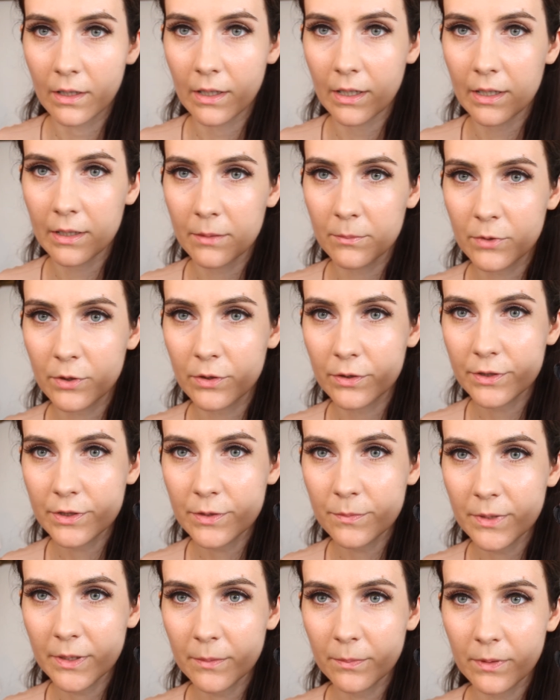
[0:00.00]
And I'm going to
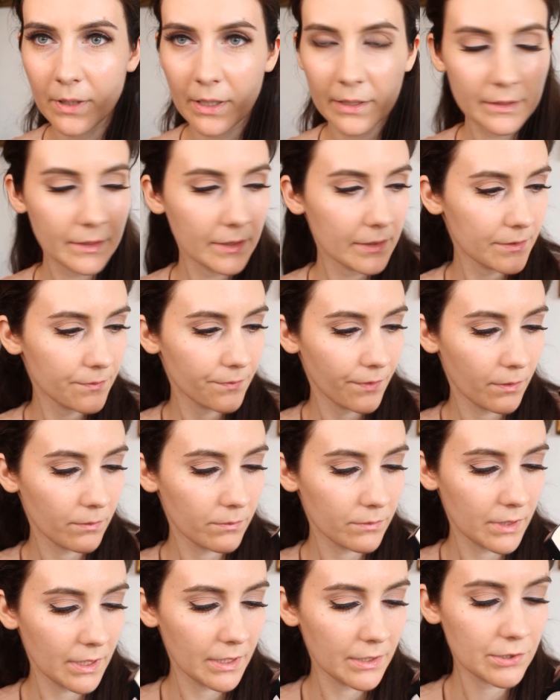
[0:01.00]
be applying this
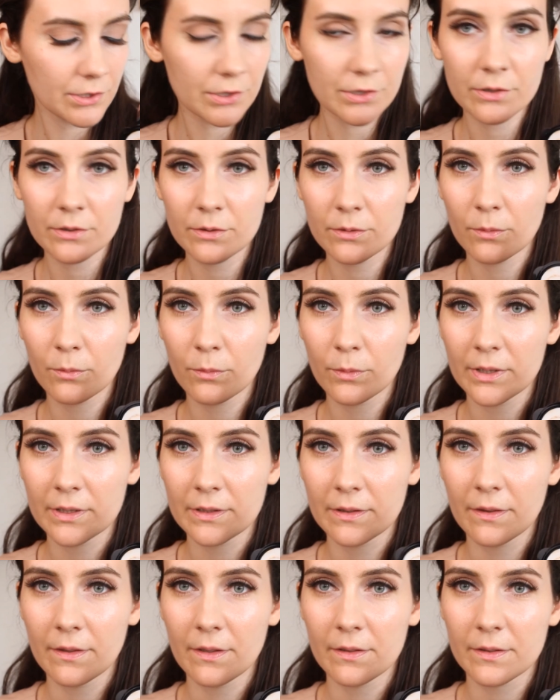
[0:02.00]
foundation
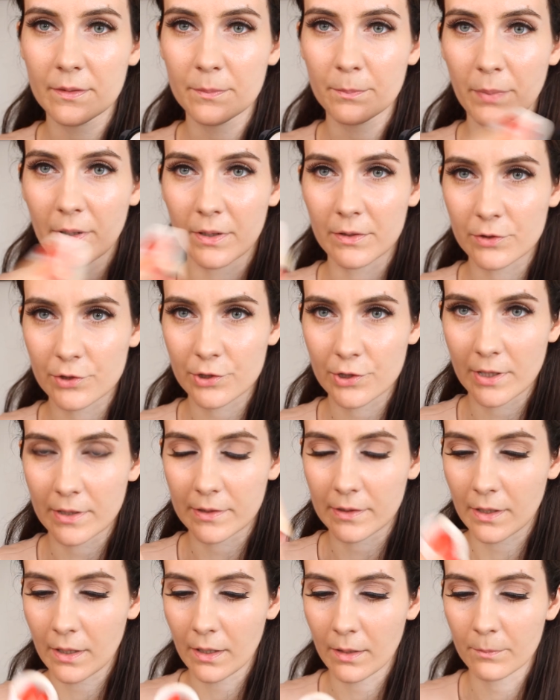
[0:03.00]
with the sponge
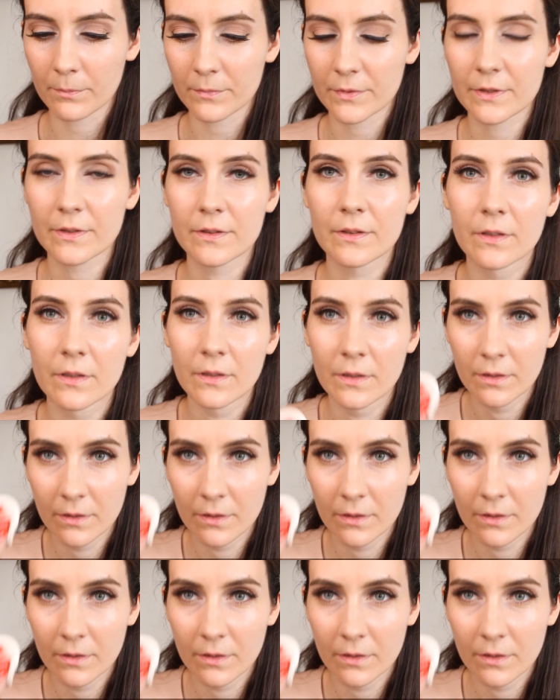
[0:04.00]
that comes